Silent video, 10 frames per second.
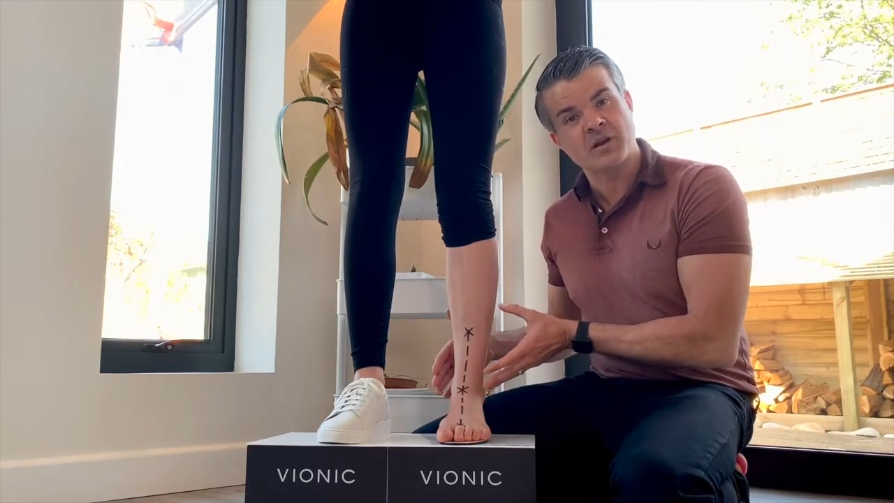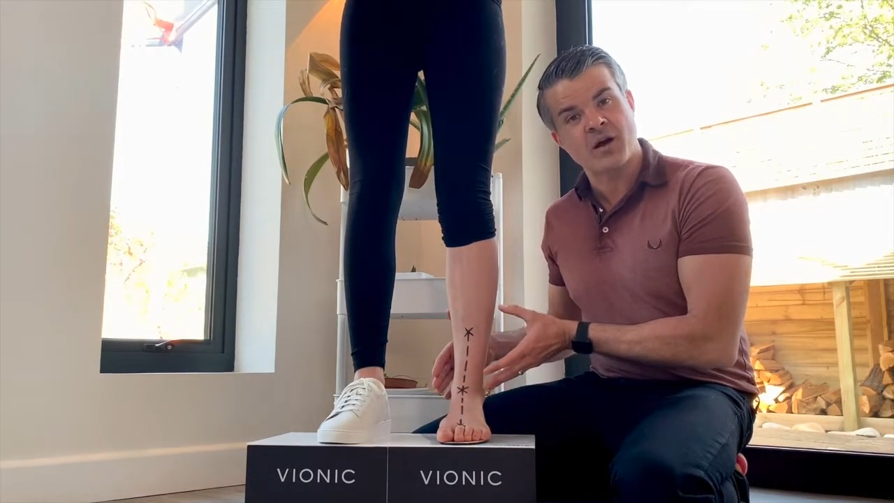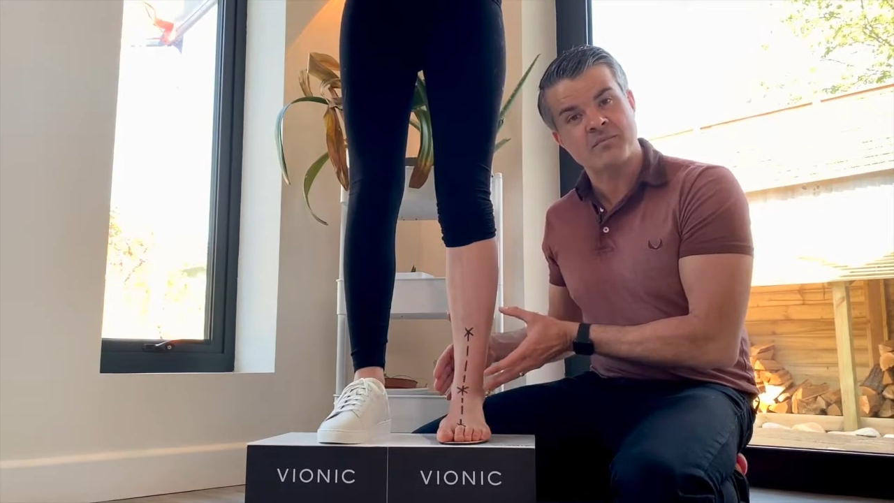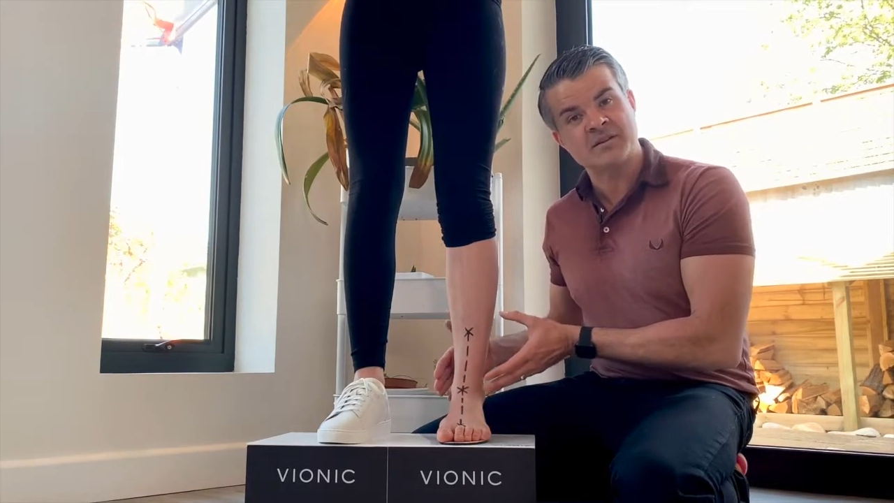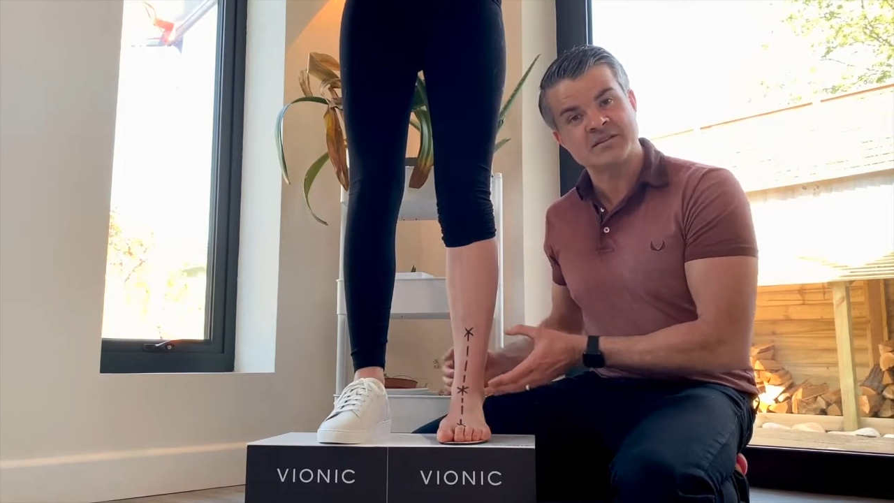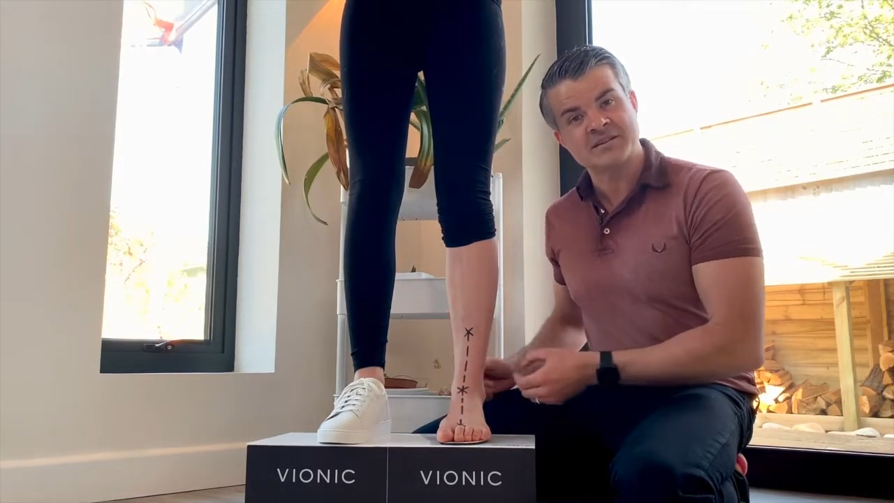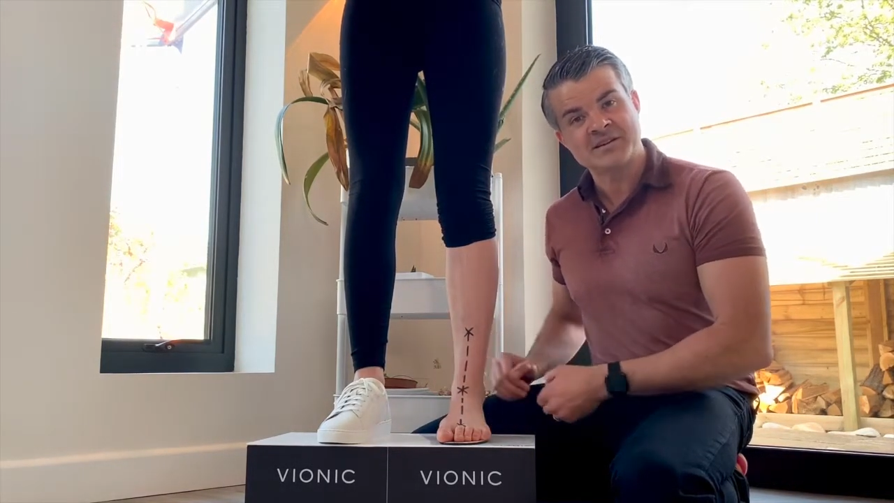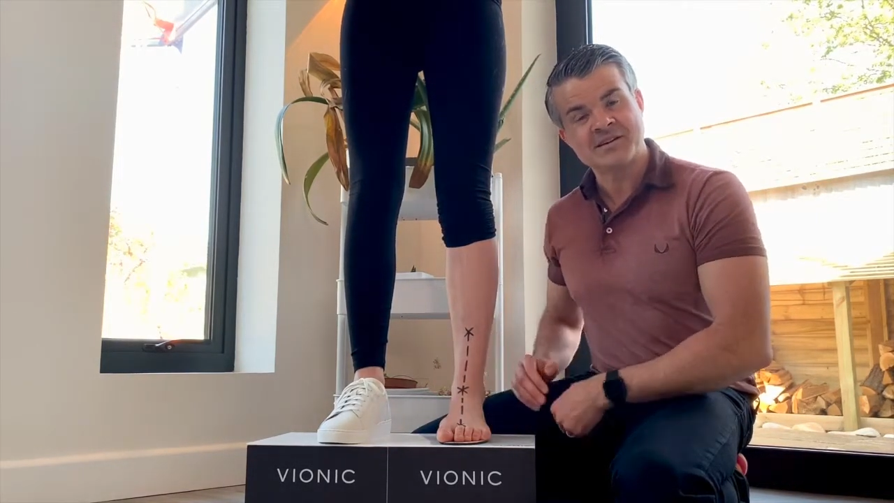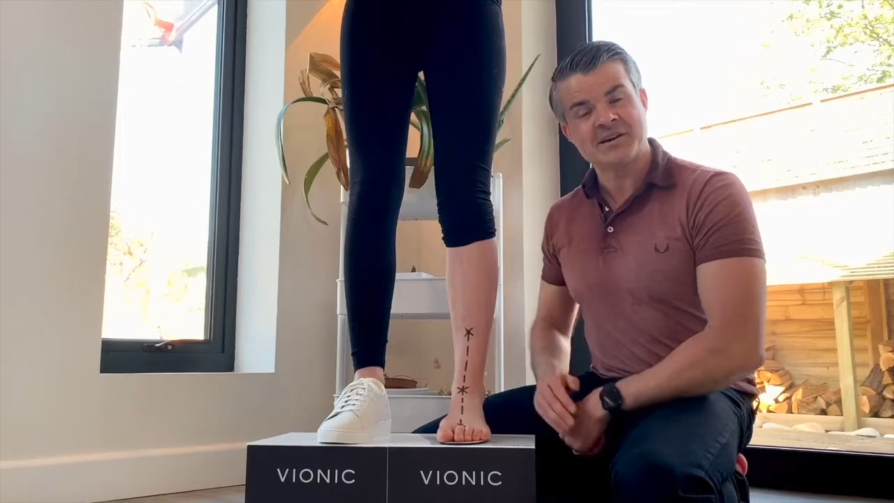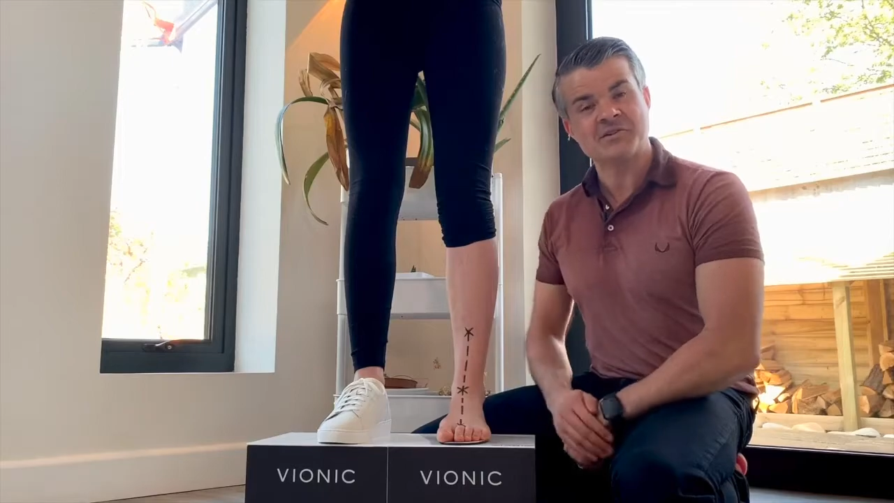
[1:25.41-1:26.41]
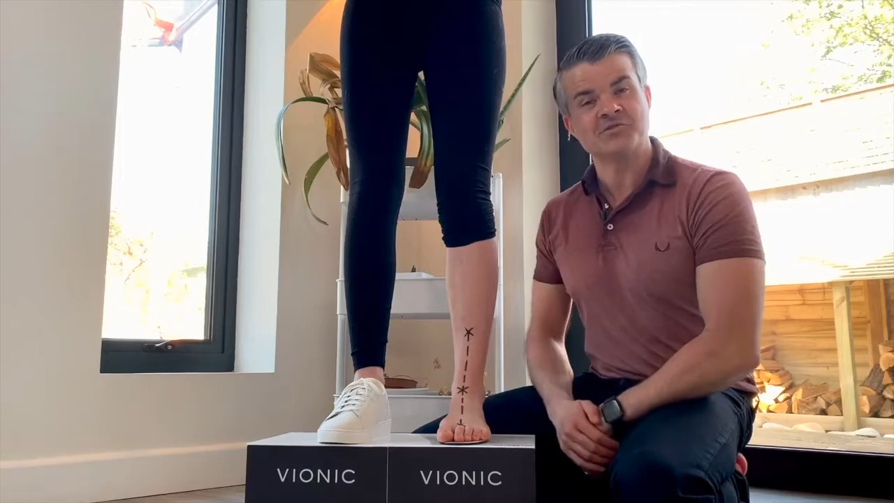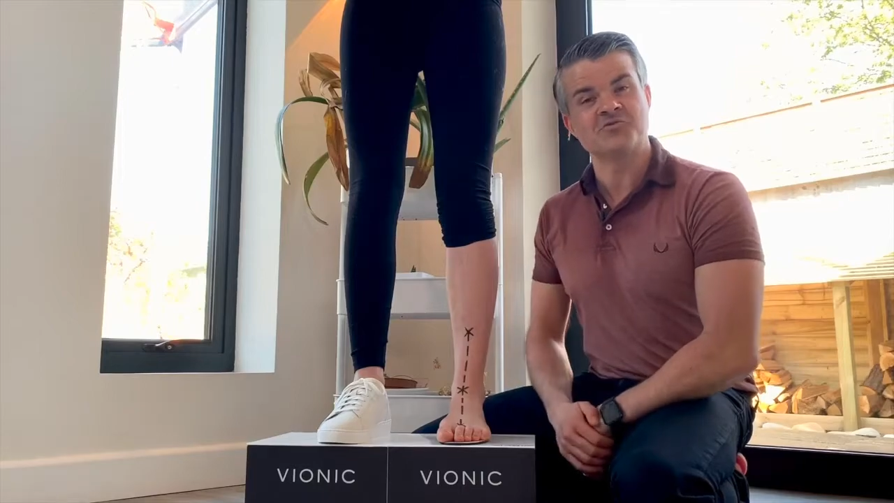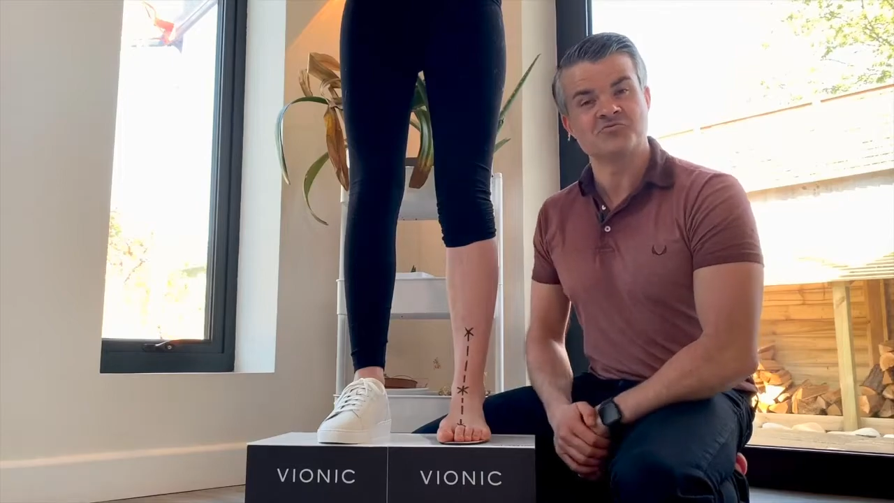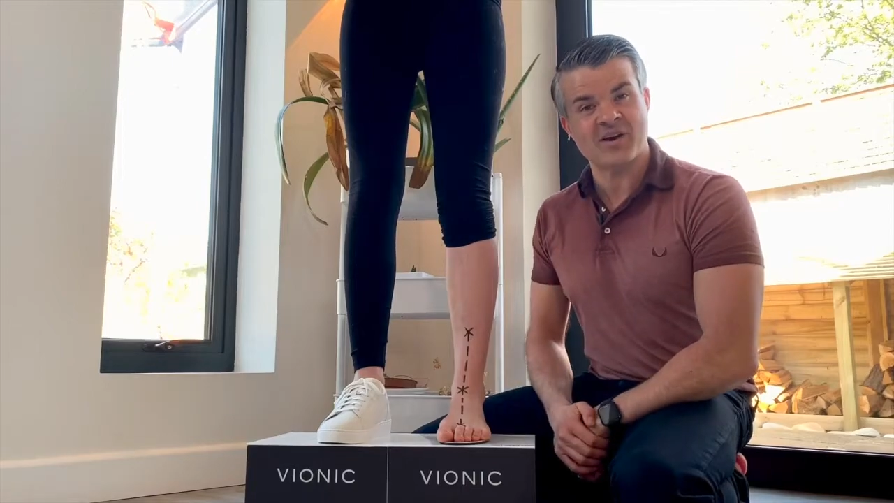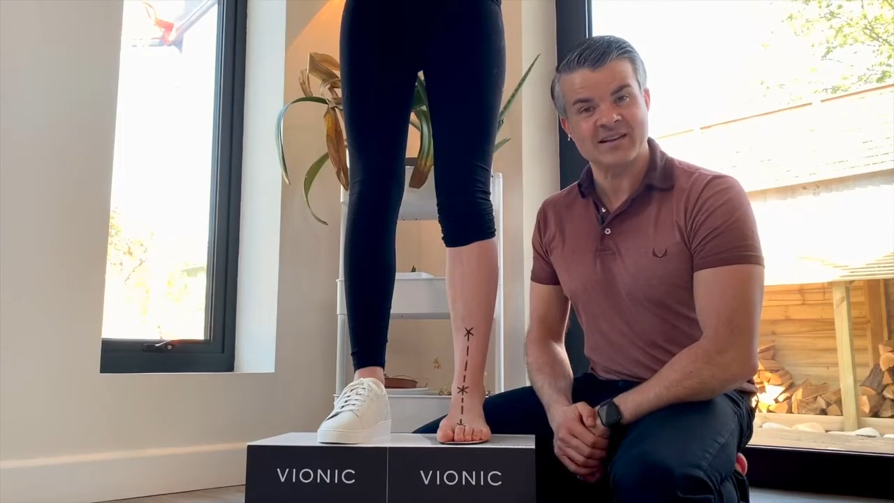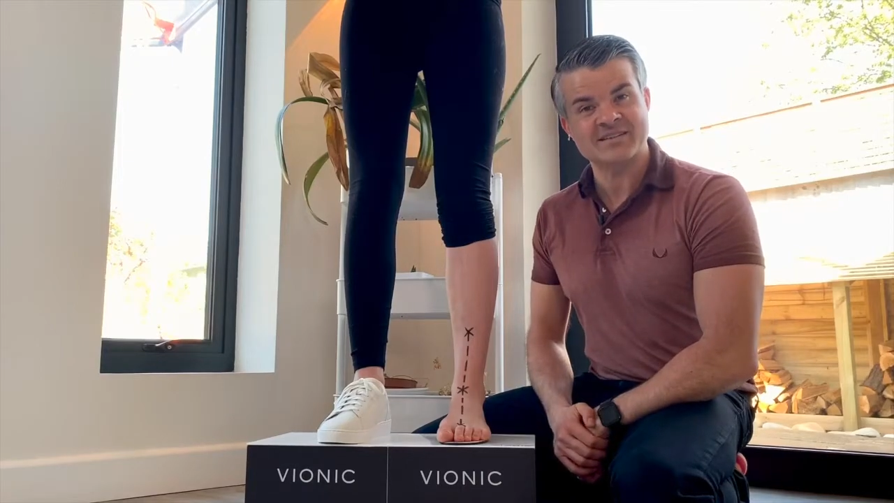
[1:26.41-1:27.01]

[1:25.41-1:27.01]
alignment and great